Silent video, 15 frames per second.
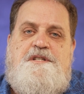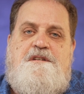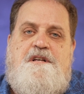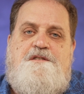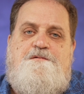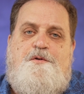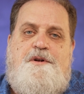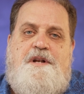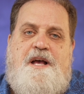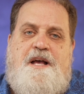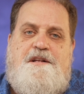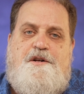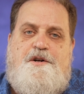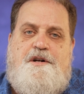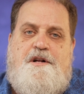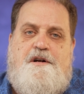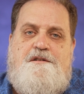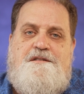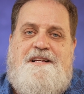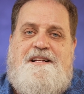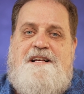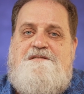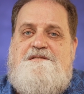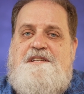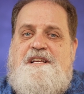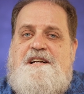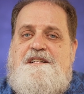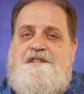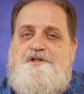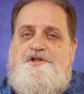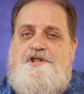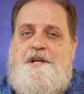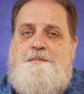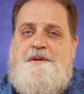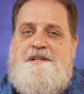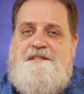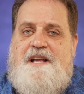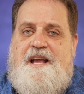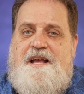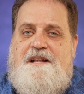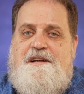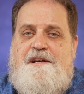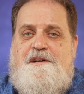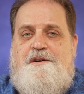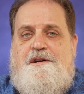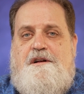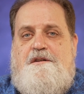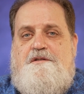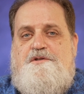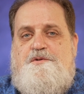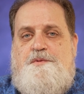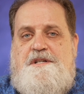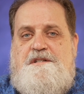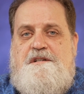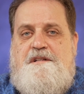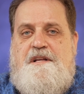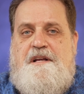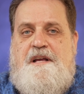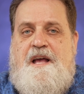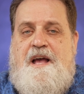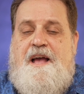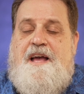sells for $900, and I've seen it as cheap as $800 recently,